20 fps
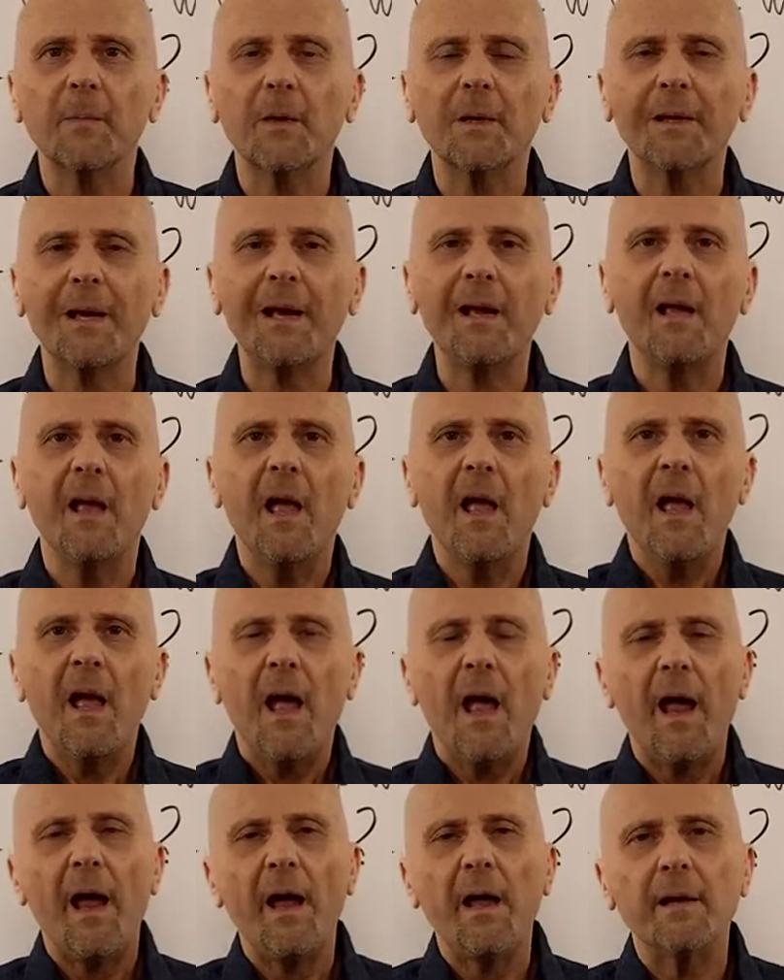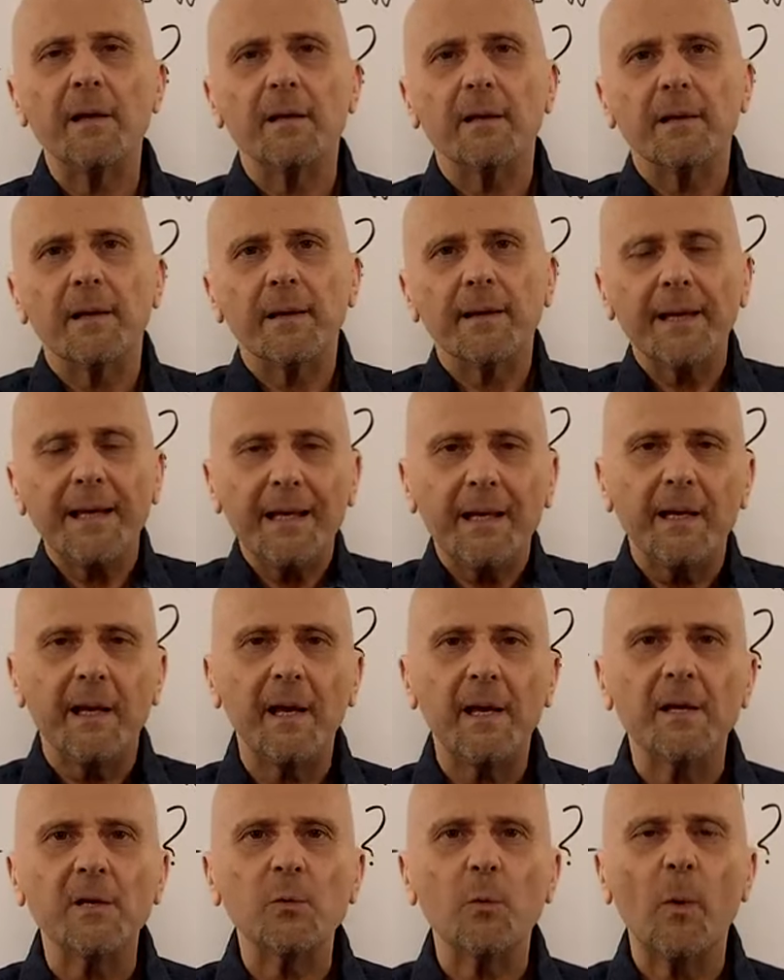Okay? And the thing
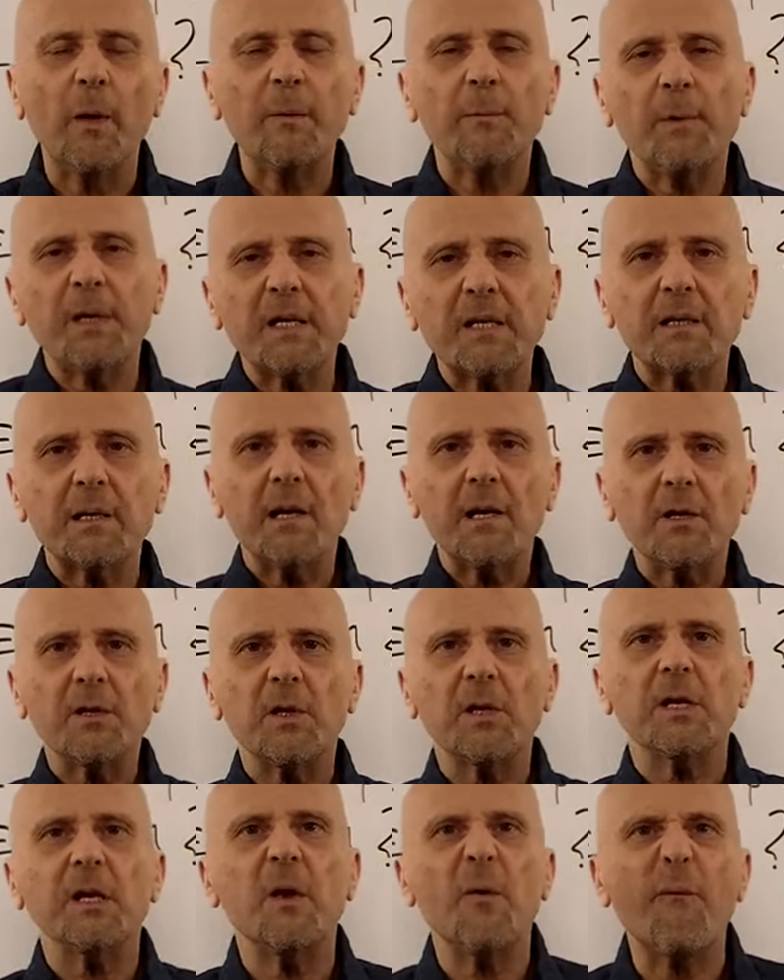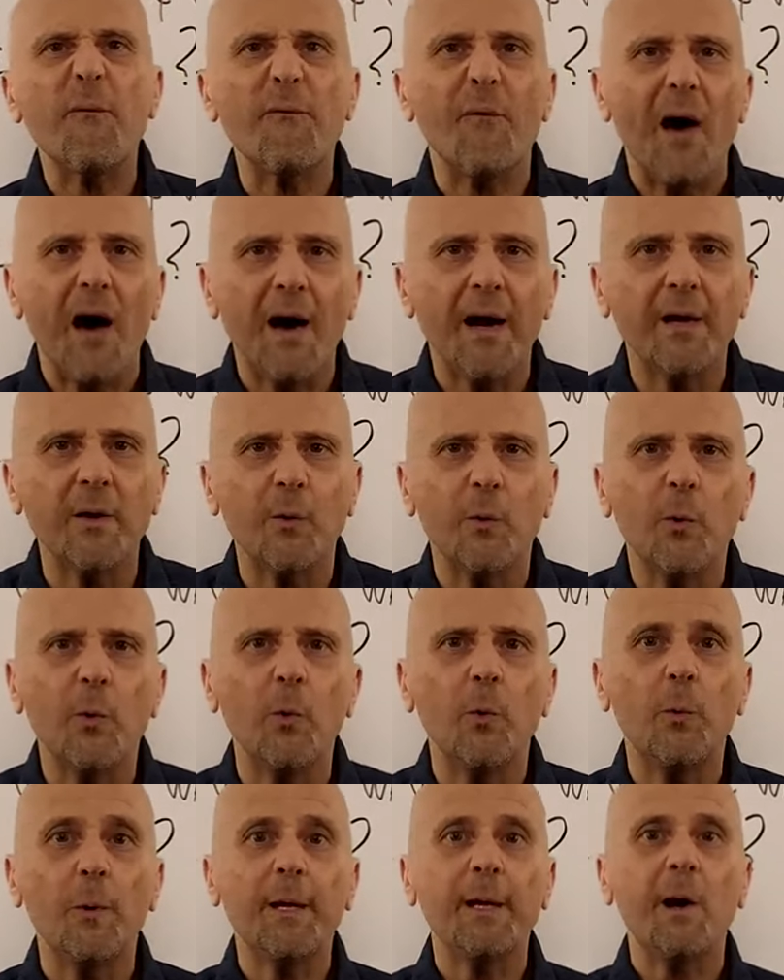is, when we start to define
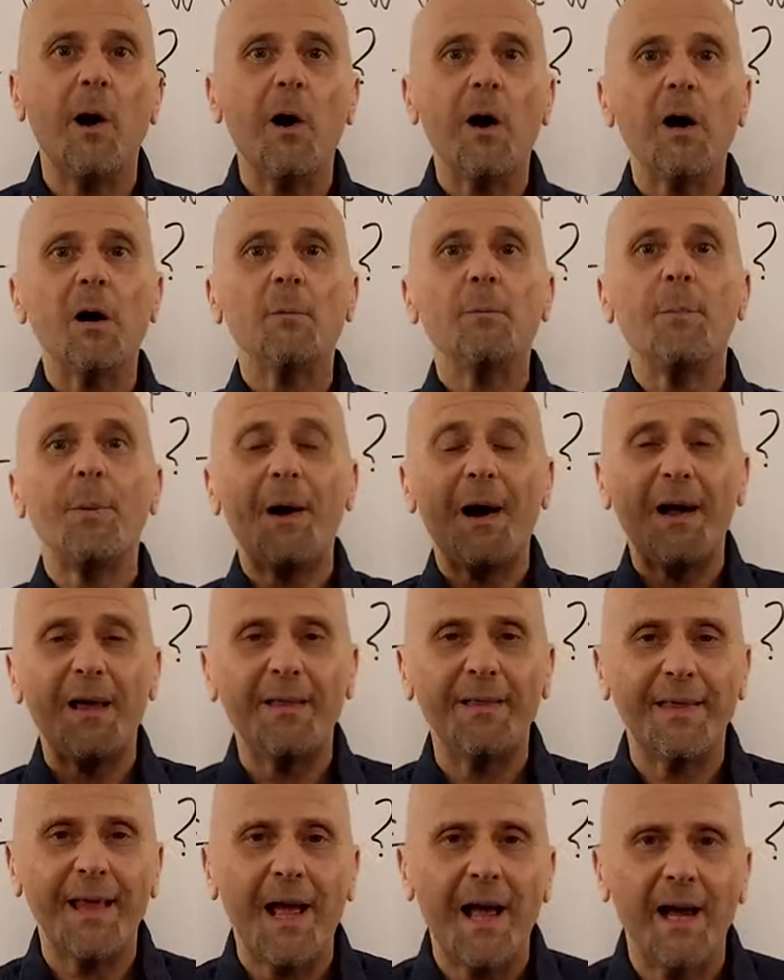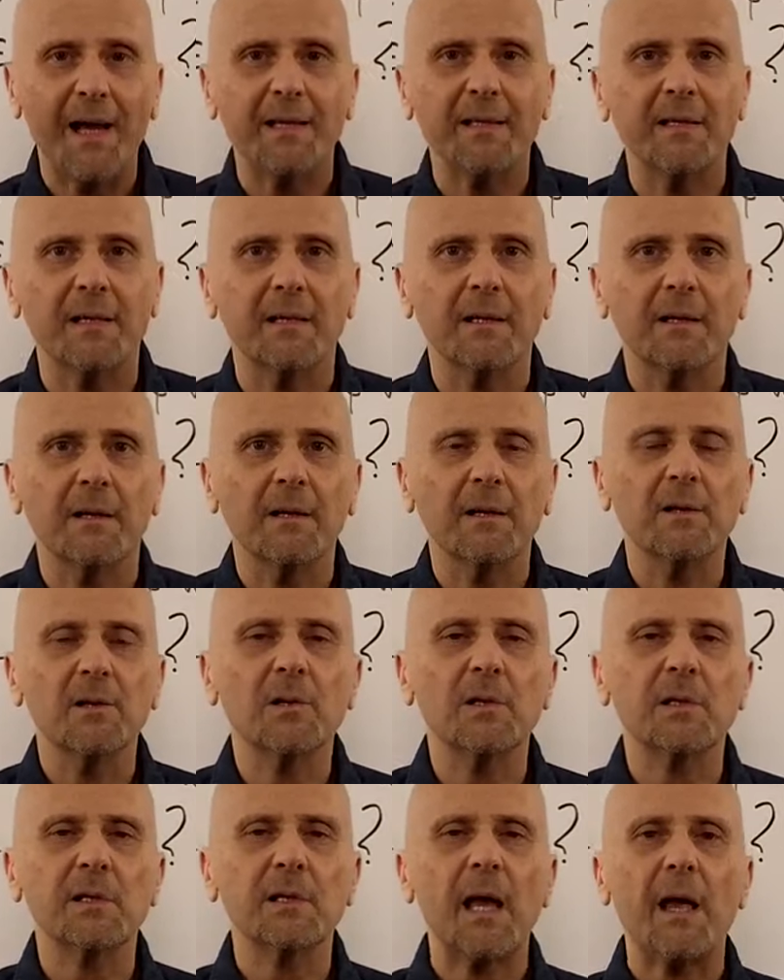who we are by that
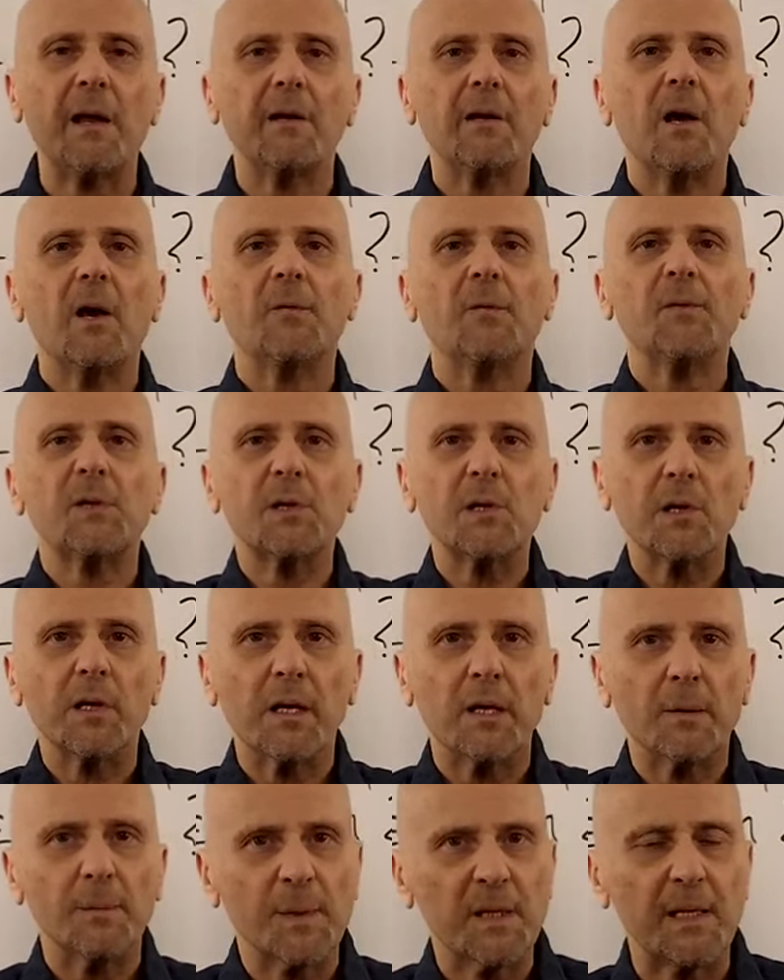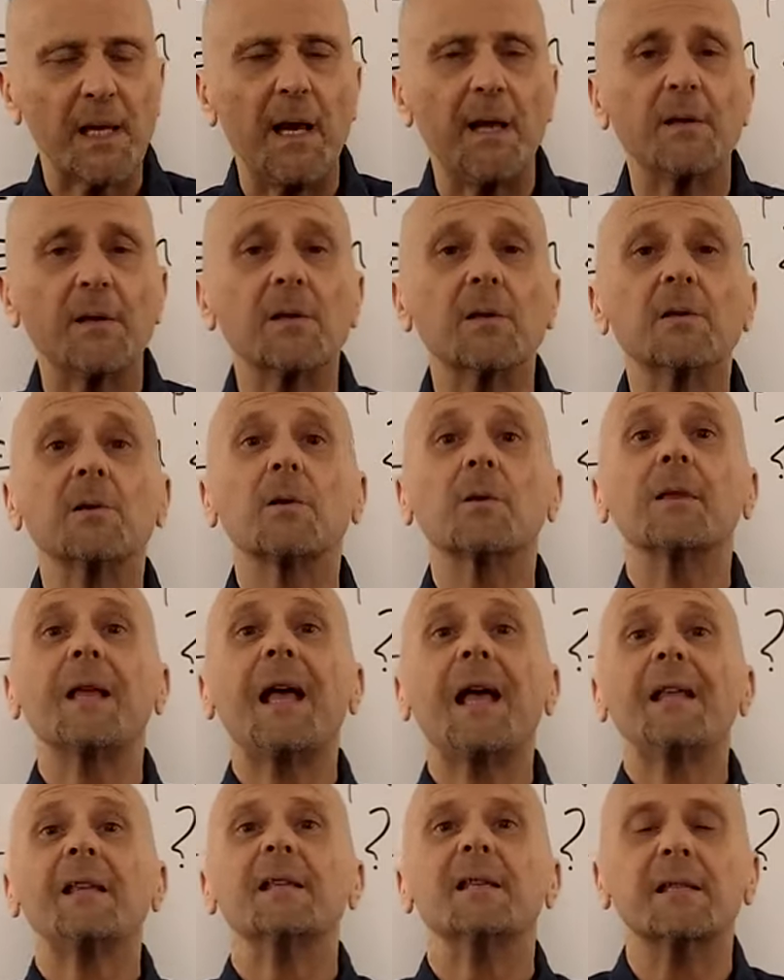set of circumstances or
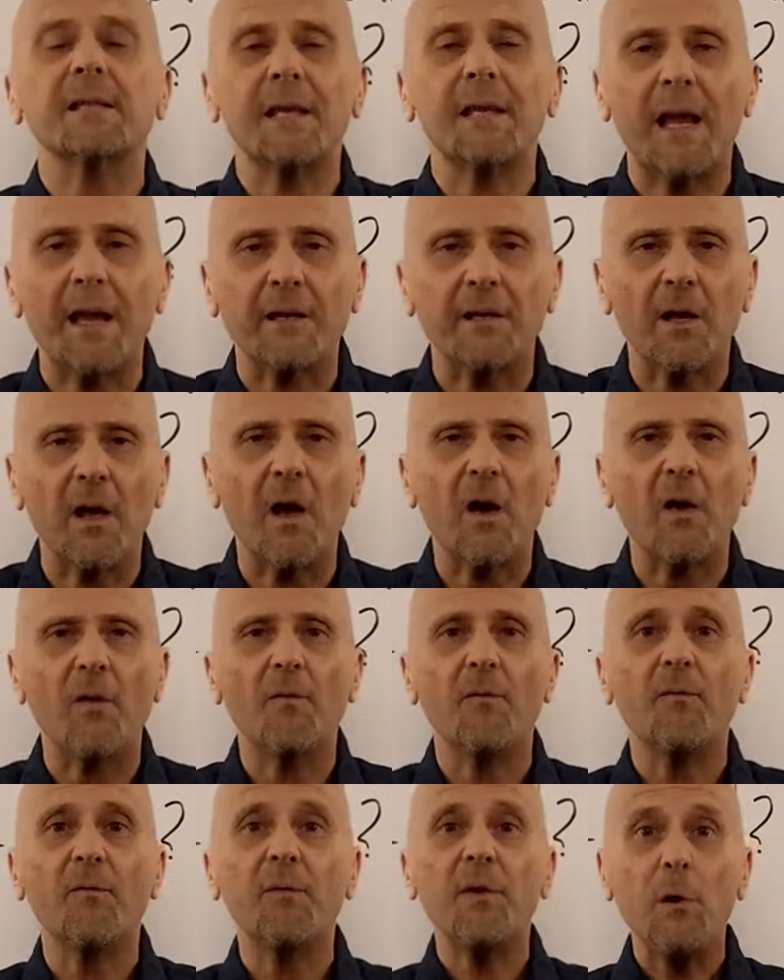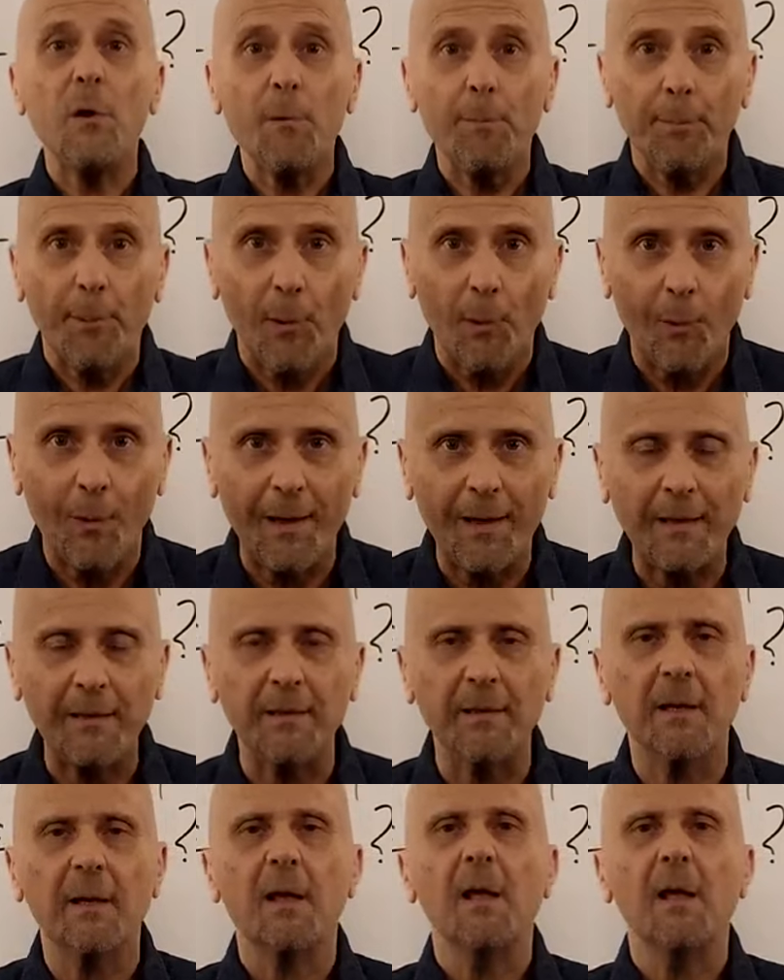that set of viewpoint,